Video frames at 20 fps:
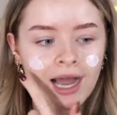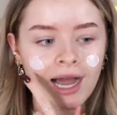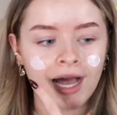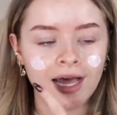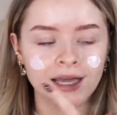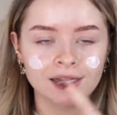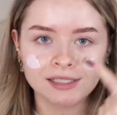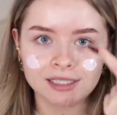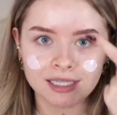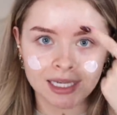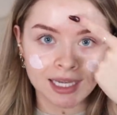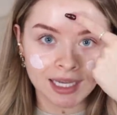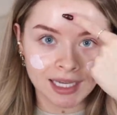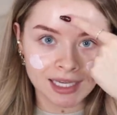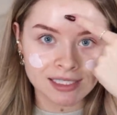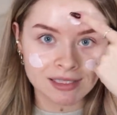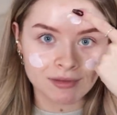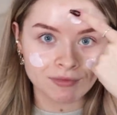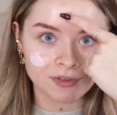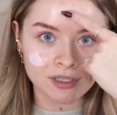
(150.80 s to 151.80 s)
and it
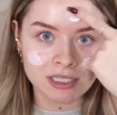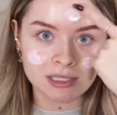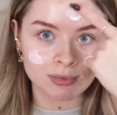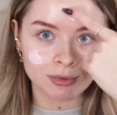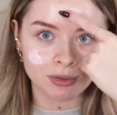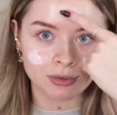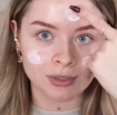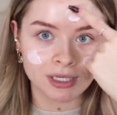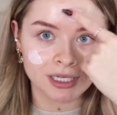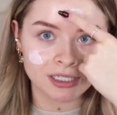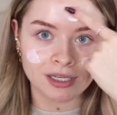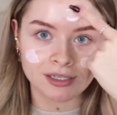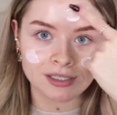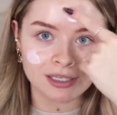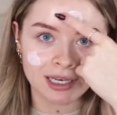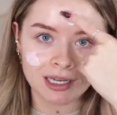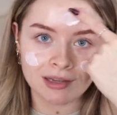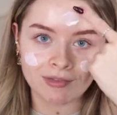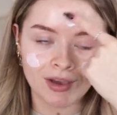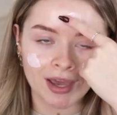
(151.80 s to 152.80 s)
is invisible. It
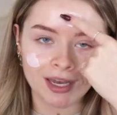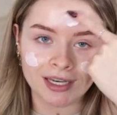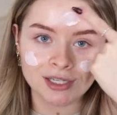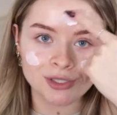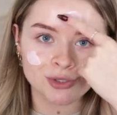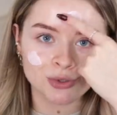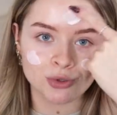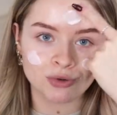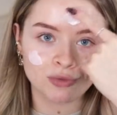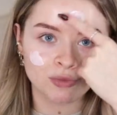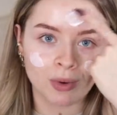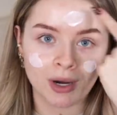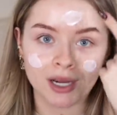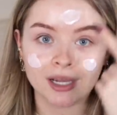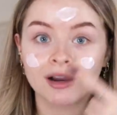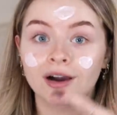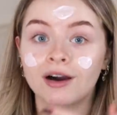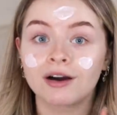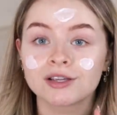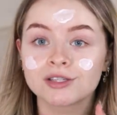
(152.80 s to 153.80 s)
doesn't leave any sort of
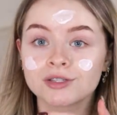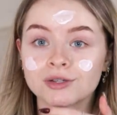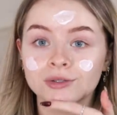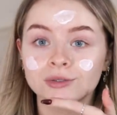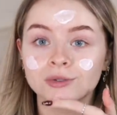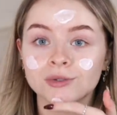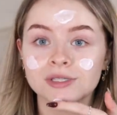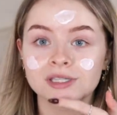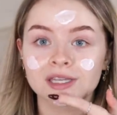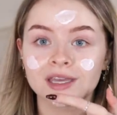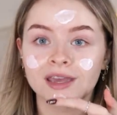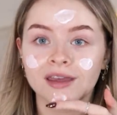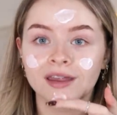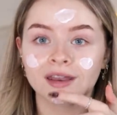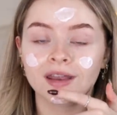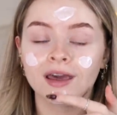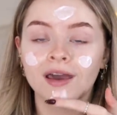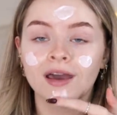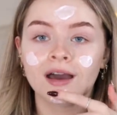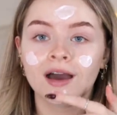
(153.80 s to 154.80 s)
white cast on your
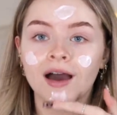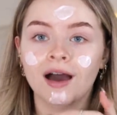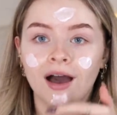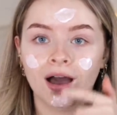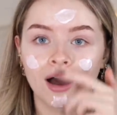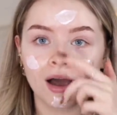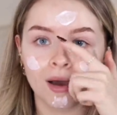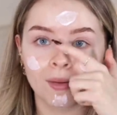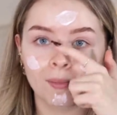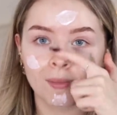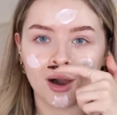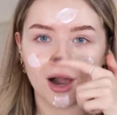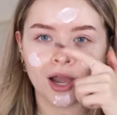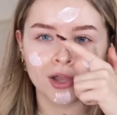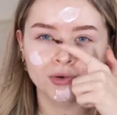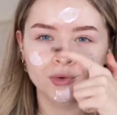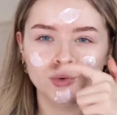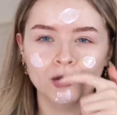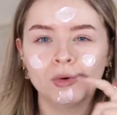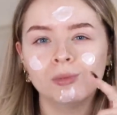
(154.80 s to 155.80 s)
skin. Um, I
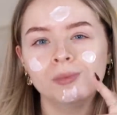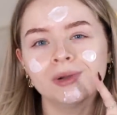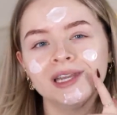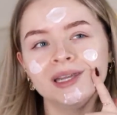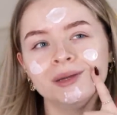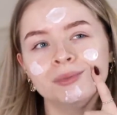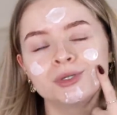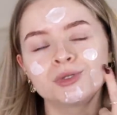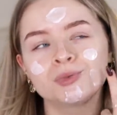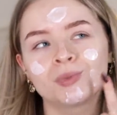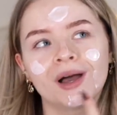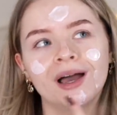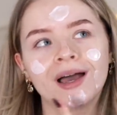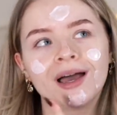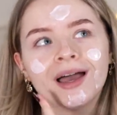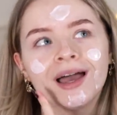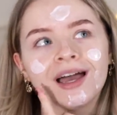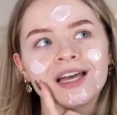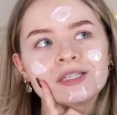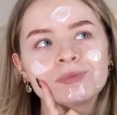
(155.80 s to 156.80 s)
normally would
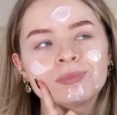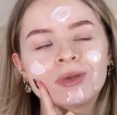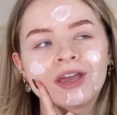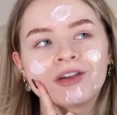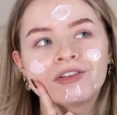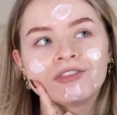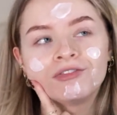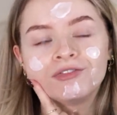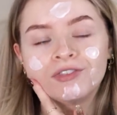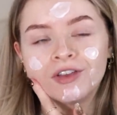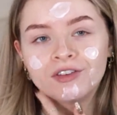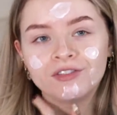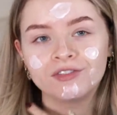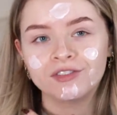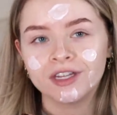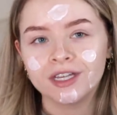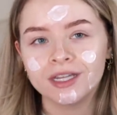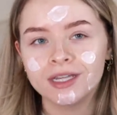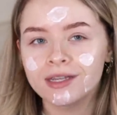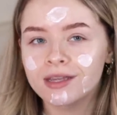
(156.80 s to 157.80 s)
wear SPF
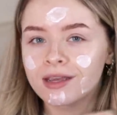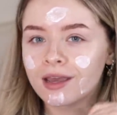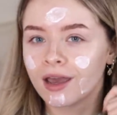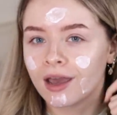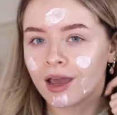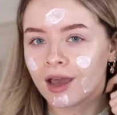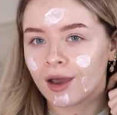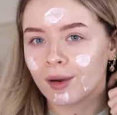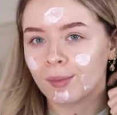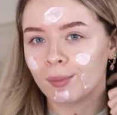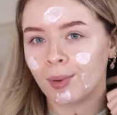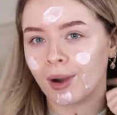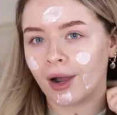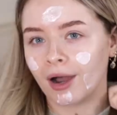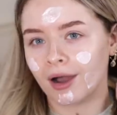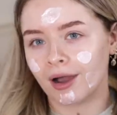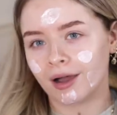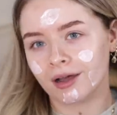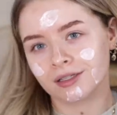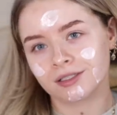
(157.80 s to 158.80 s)
50,
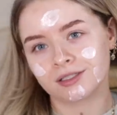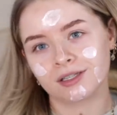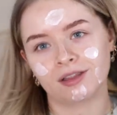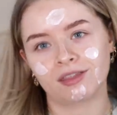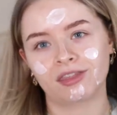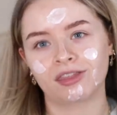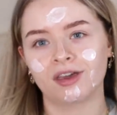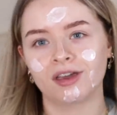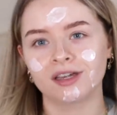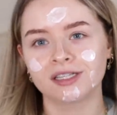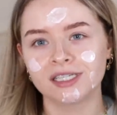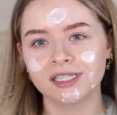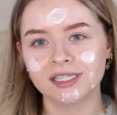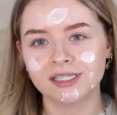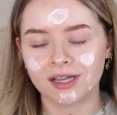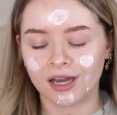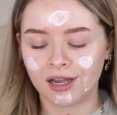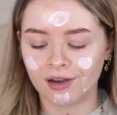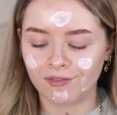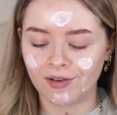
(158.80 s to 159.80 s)
but 30 is
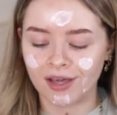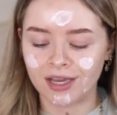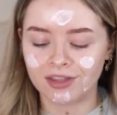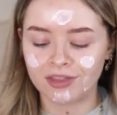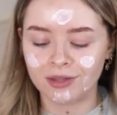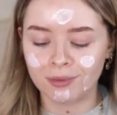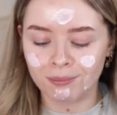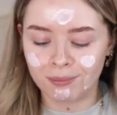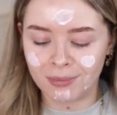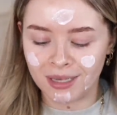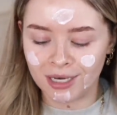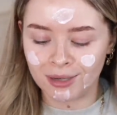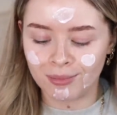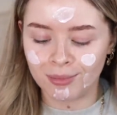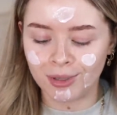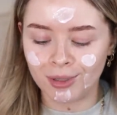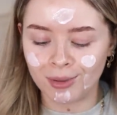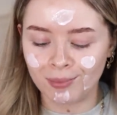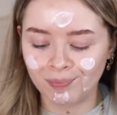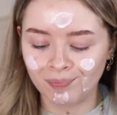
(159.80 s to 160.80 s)
kind of like the
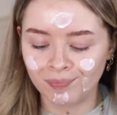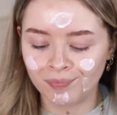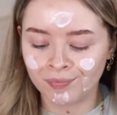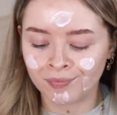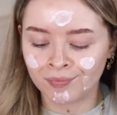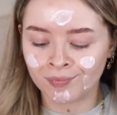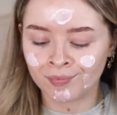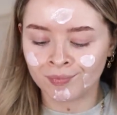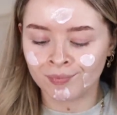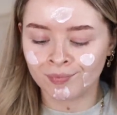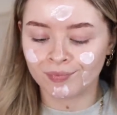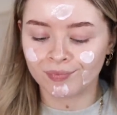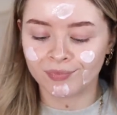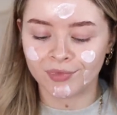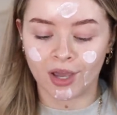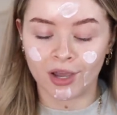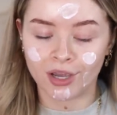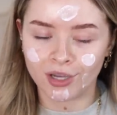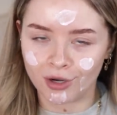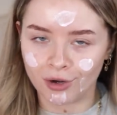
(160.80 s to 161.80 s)
minimum
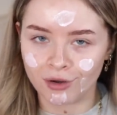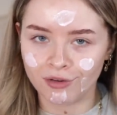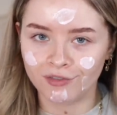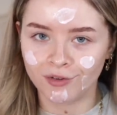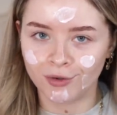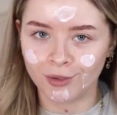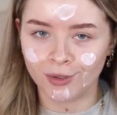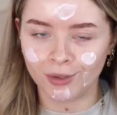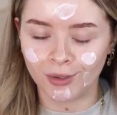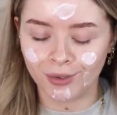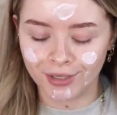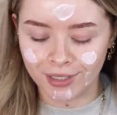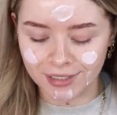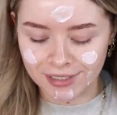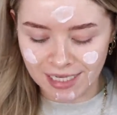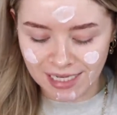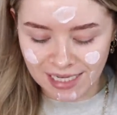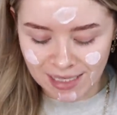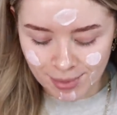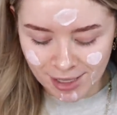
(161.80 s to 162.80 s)
that I go for on a
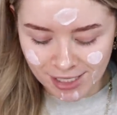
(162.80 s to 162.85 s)
daily